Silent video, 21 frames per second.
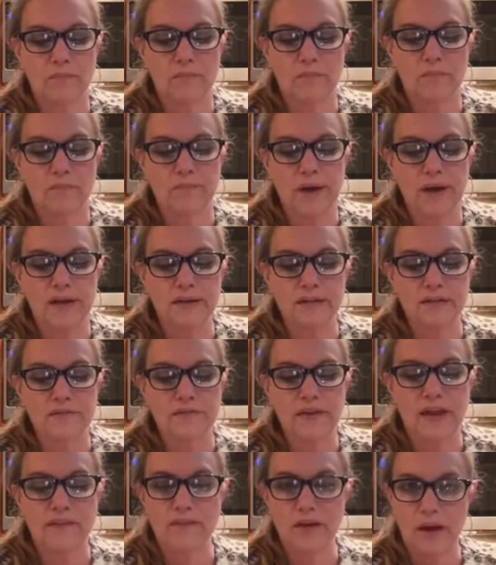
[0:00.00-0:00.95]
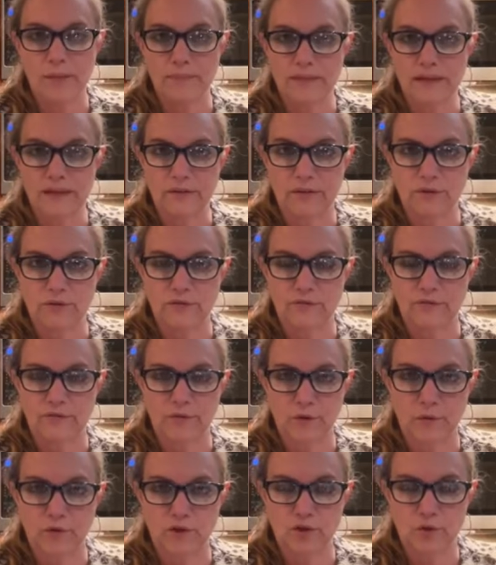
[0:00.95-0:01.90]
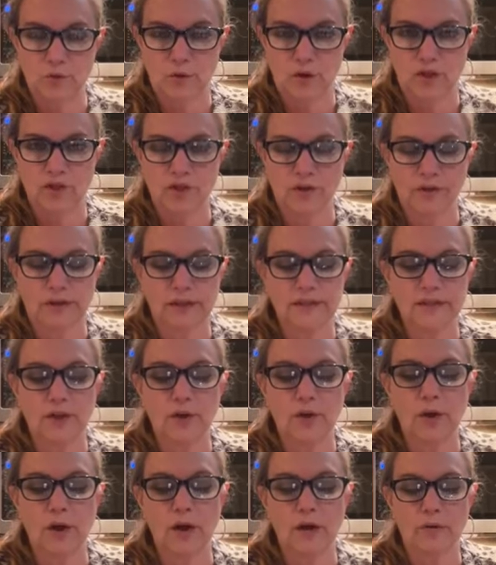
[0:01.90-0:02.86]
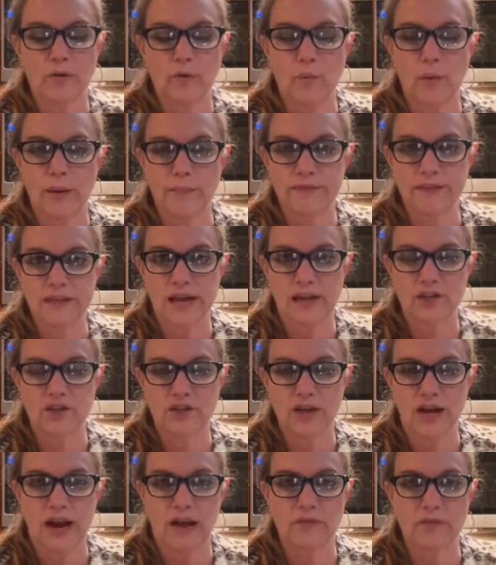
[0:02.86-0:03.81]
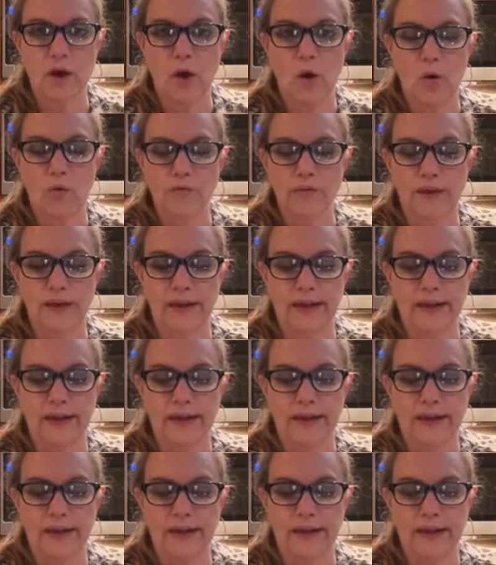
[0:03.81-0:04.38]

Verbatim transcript: But they've updated their food shortage list, and you can go to their website to check out the whole thing.